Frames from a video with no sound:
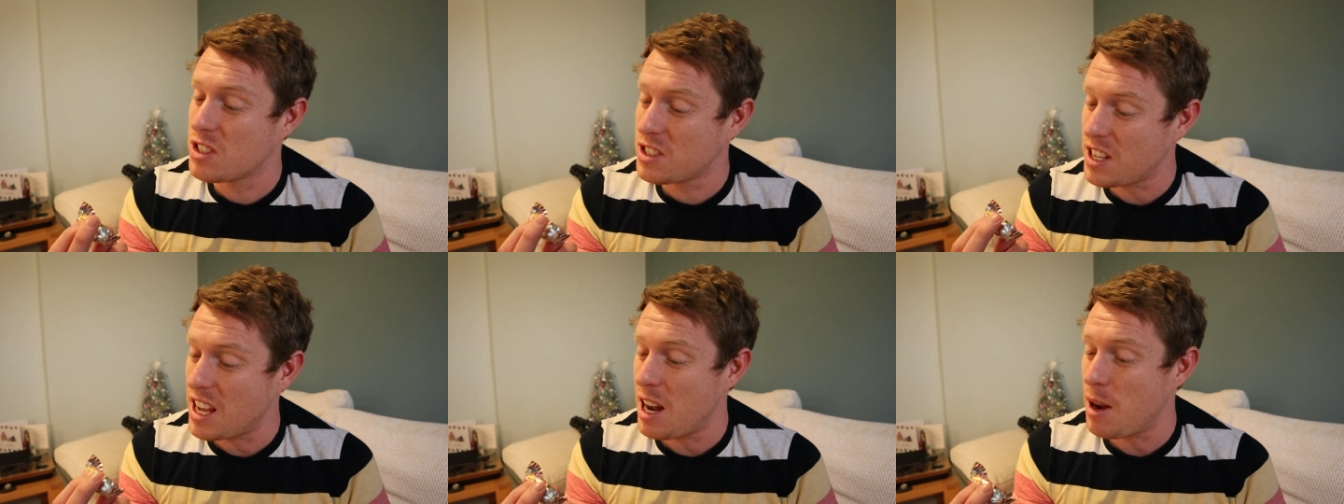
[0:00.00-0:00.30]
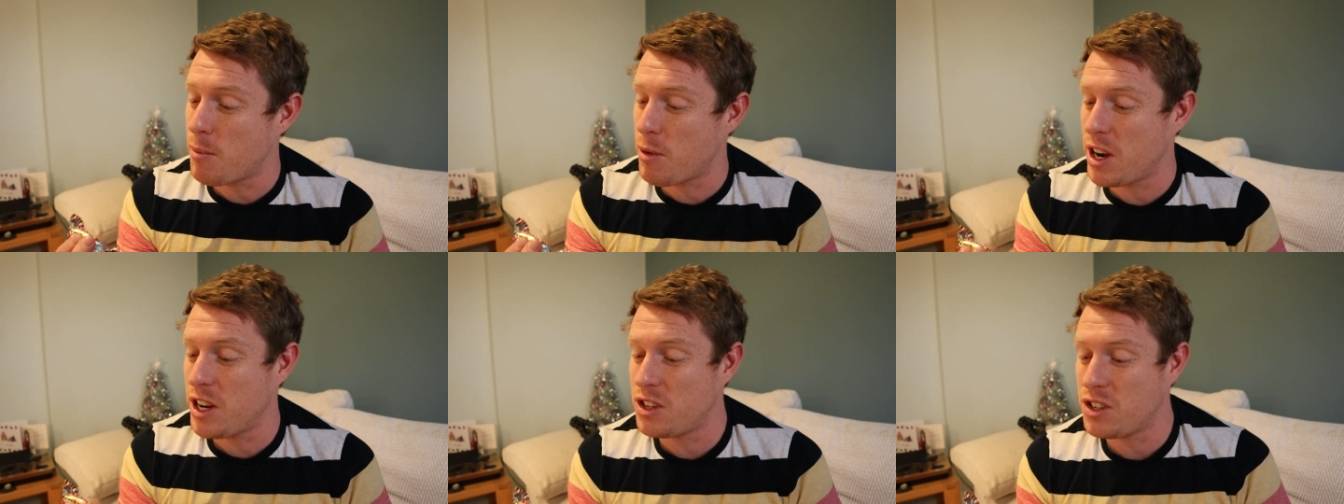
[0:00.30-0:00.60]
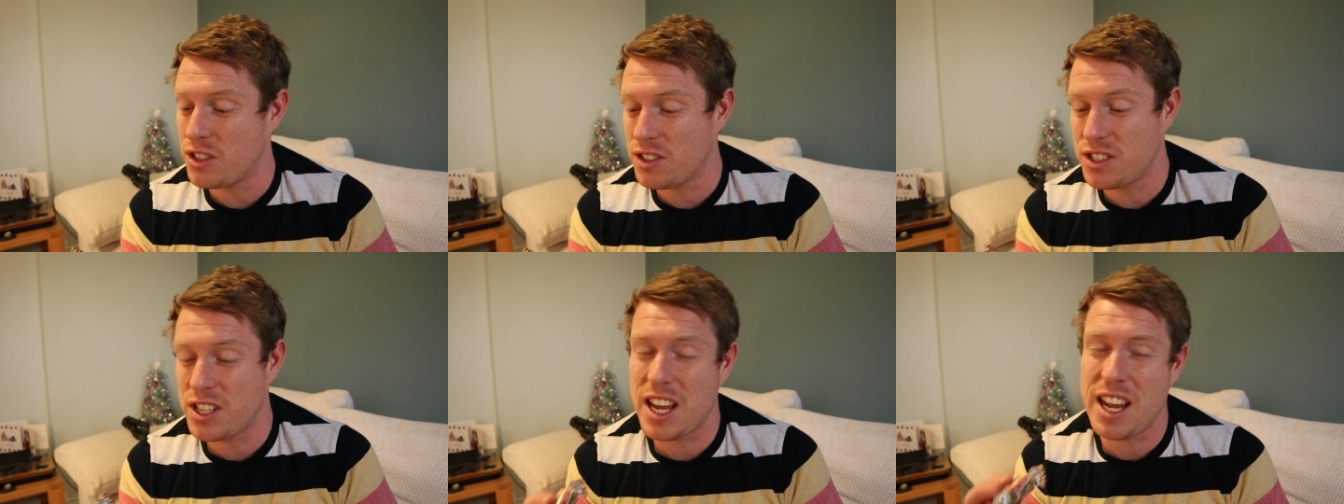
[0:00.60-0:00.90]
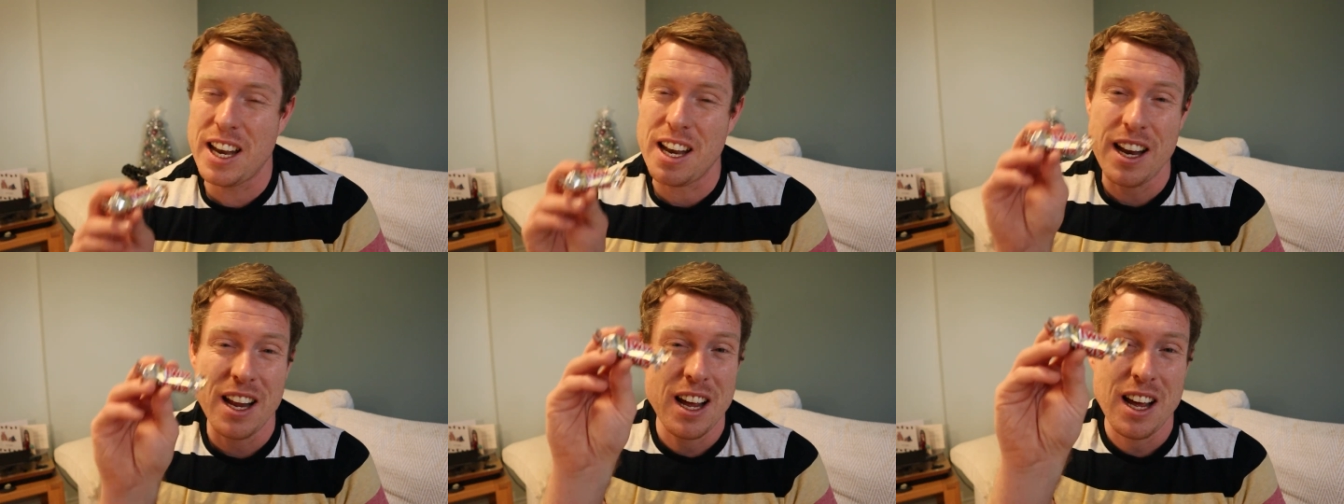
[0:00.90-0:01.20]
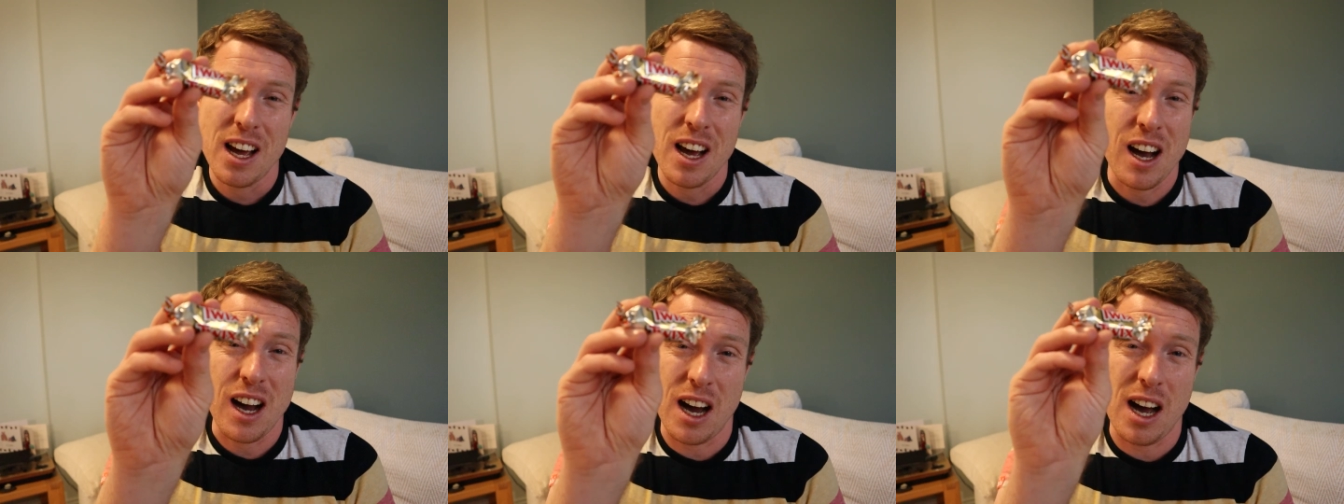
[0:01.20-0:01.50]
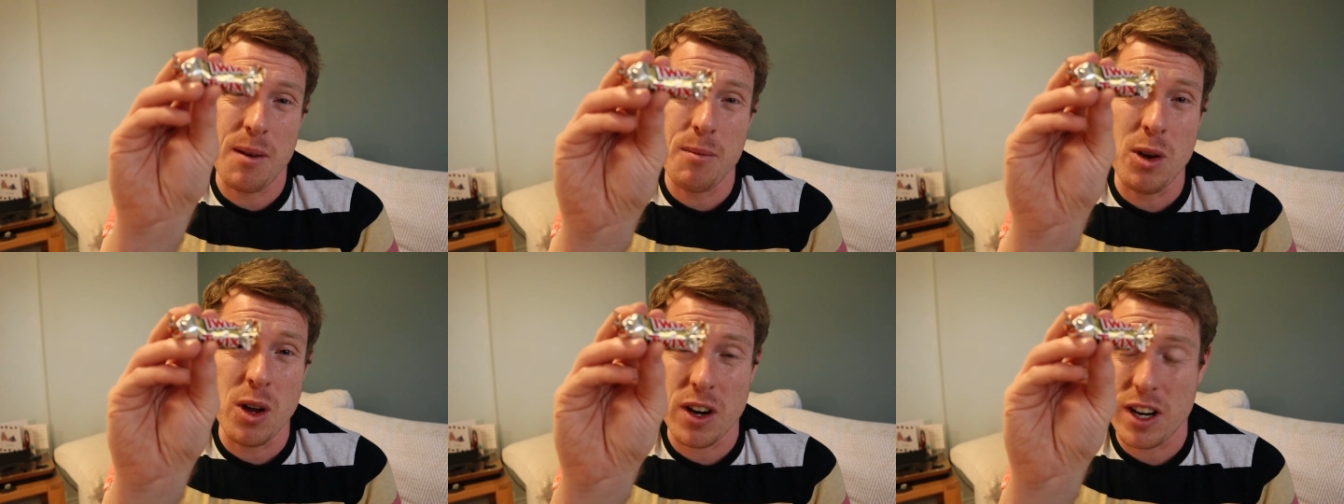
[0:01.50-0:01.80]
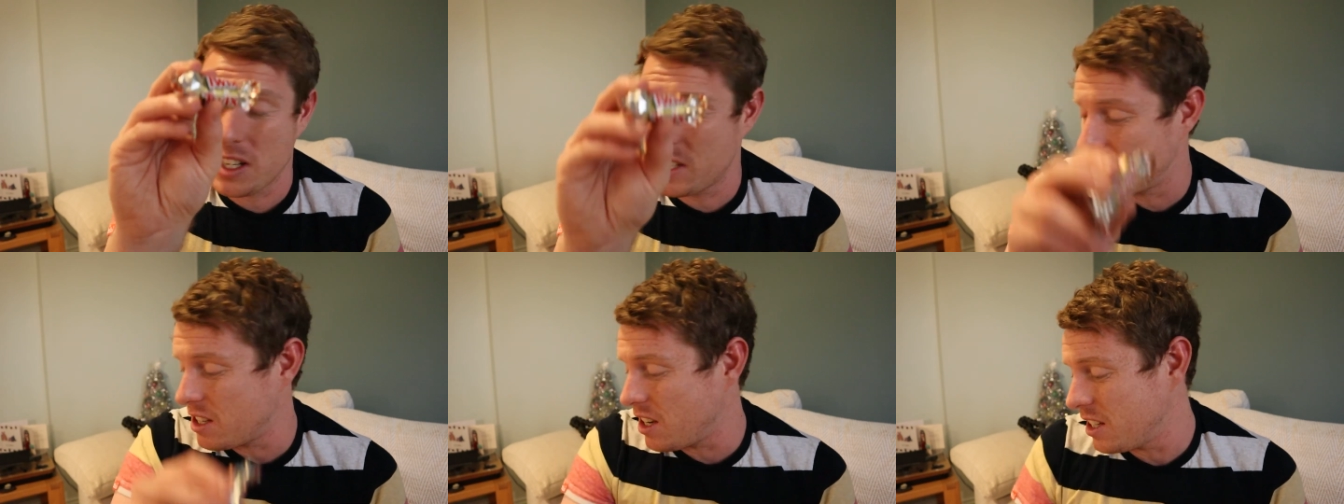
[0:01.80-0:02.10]
celebration tin, I'm not
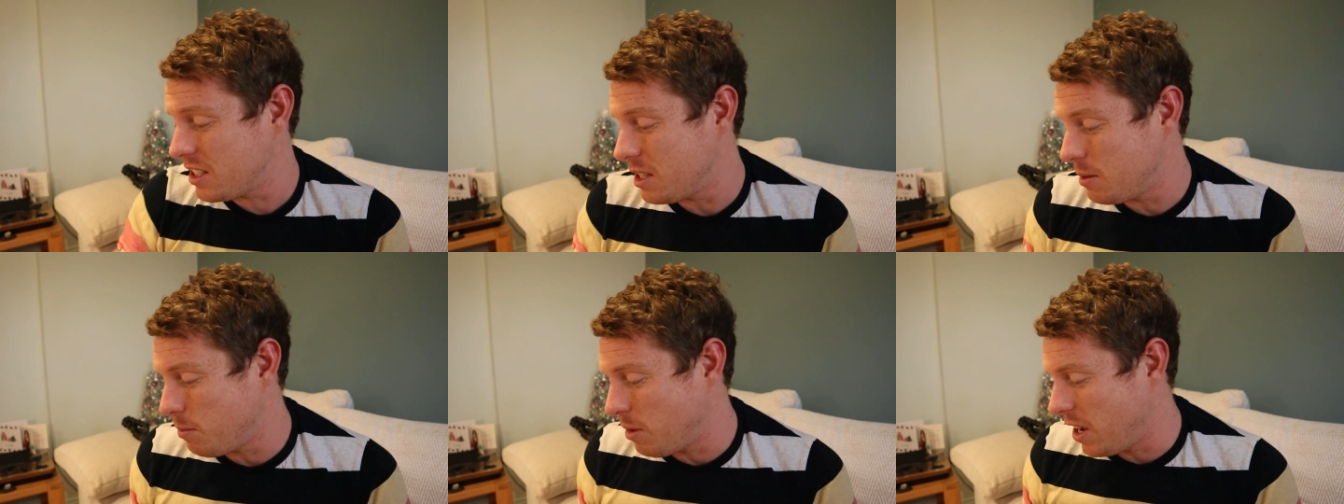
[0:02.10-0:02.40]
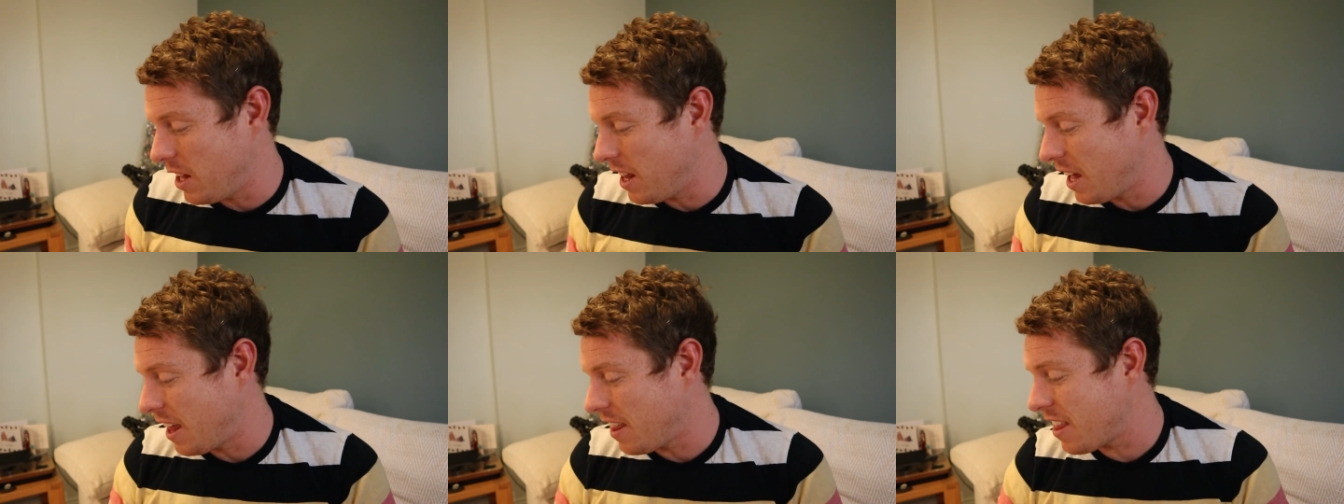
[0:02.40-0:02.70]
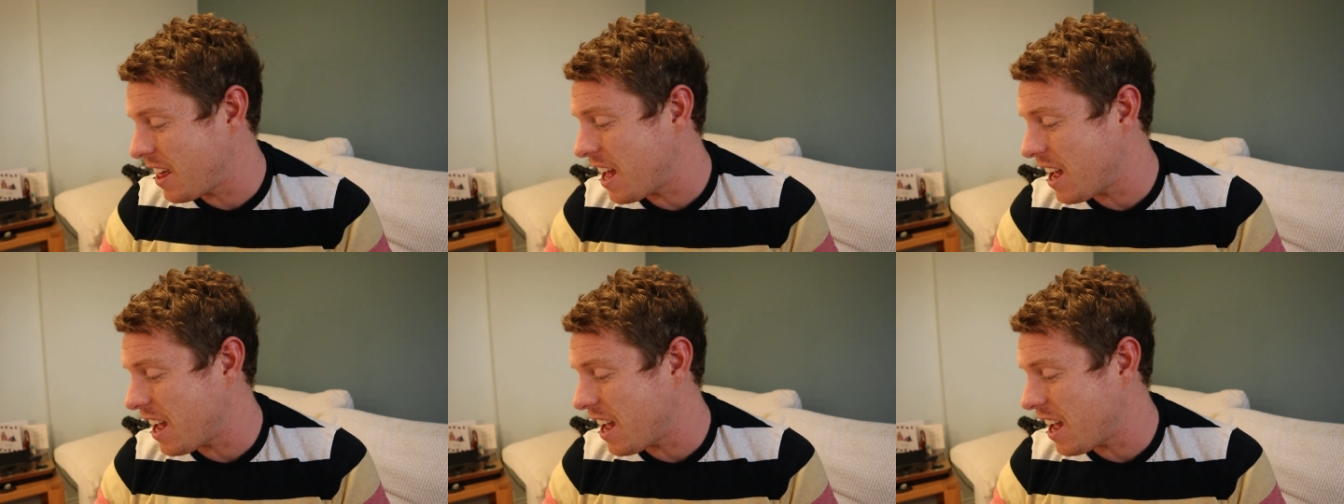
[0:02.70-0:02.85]
excited by that.